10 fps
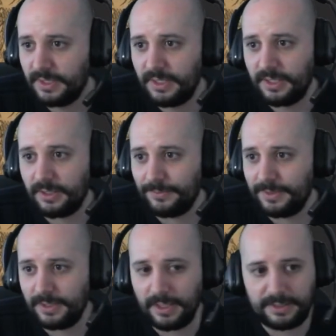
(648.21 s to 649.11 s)
I
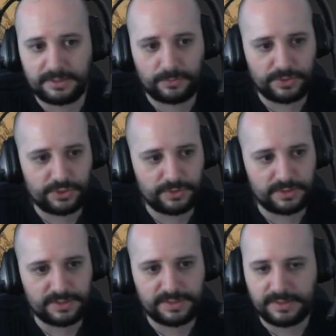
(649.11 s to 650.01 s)
really like the
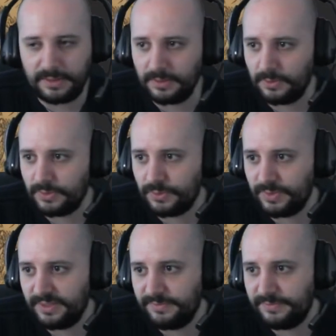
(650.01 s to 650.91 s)
visuals, looks
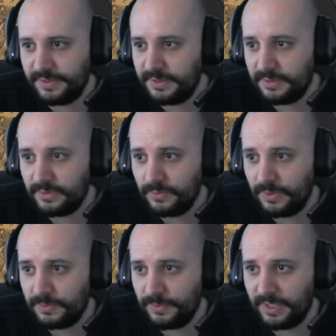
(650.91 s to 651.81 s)
really fitting to
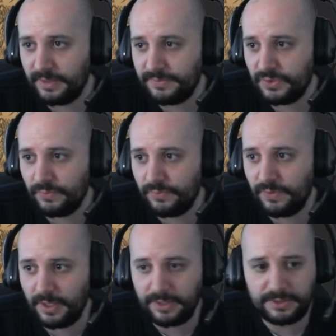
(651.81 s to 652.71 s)
what we have so
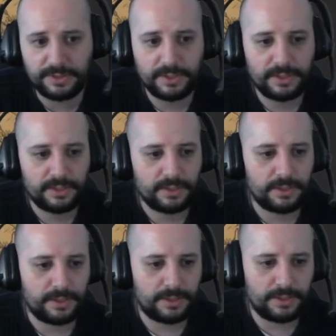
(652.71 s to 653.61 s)
far.
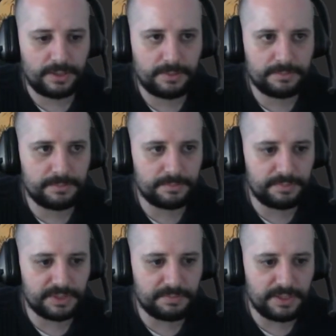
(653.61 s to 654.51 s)

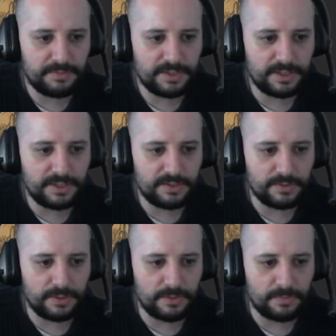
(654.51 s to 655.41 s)
But maybe
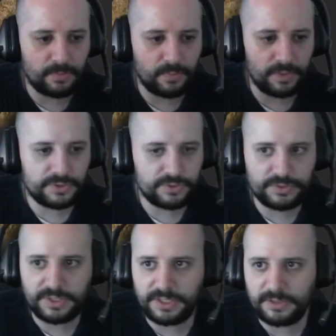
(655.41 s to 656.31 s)
I want to
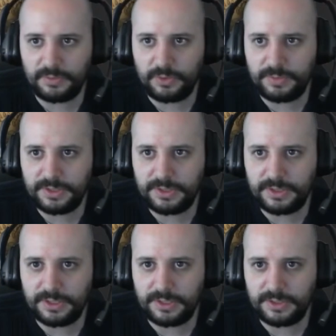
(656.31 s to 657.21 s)
take a moment
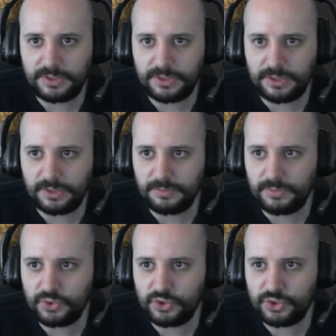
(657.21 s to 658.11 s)

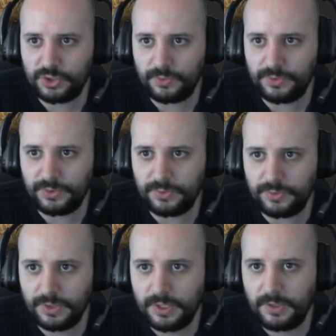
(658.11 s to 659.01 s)
and show
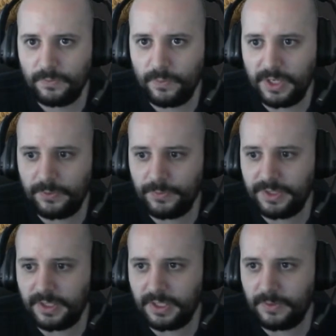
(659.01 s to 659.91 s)
you where
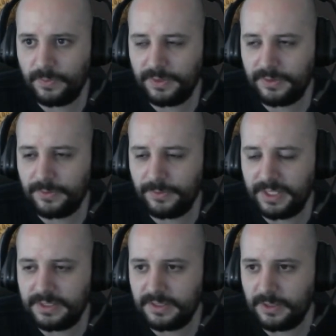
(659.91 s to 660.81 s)
we are with
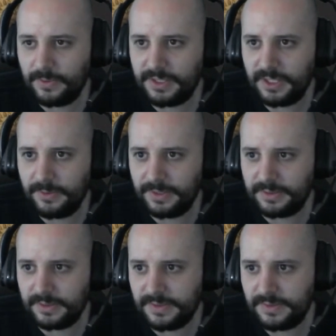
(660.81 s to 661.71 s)
creating our
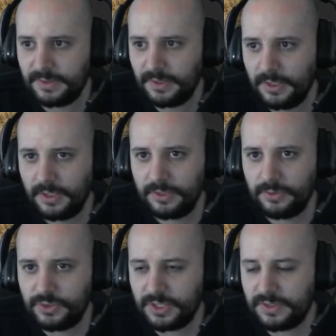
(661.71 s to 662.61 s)
characters.
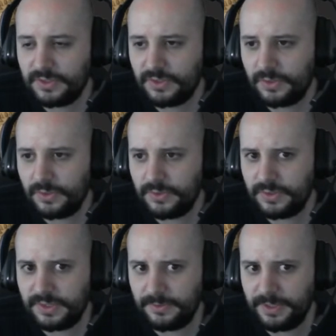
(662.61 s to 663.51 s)
You just saw
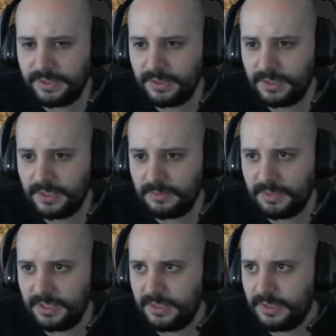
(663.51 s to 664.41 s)
Serena and
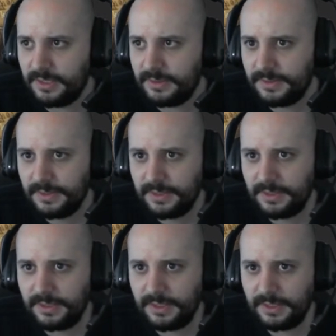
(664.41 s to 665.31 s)
Melia,
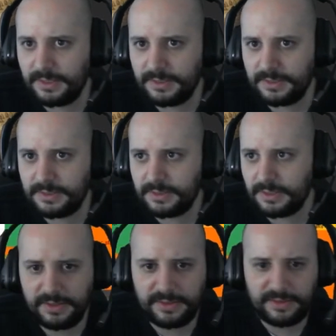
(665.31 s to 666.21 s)
and
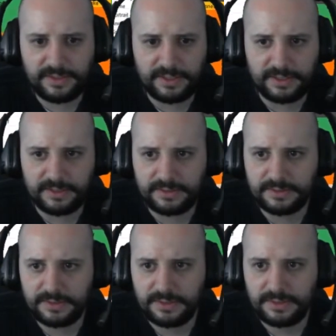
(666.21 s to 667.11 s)
I
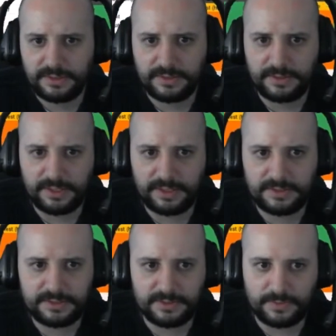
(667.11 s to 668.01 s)
think
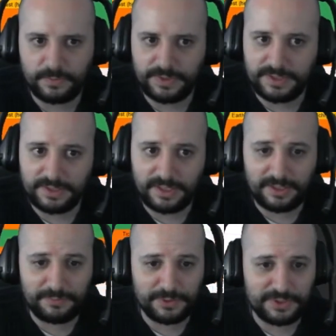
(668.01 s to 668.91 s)
that we
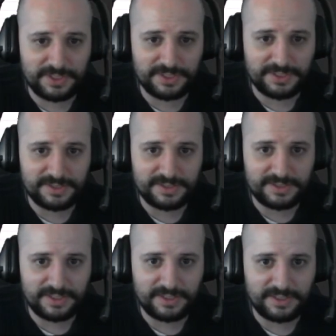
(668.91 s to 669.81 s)
unfortunately
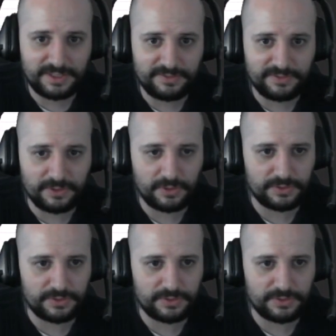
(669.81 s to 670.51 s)
still have a lot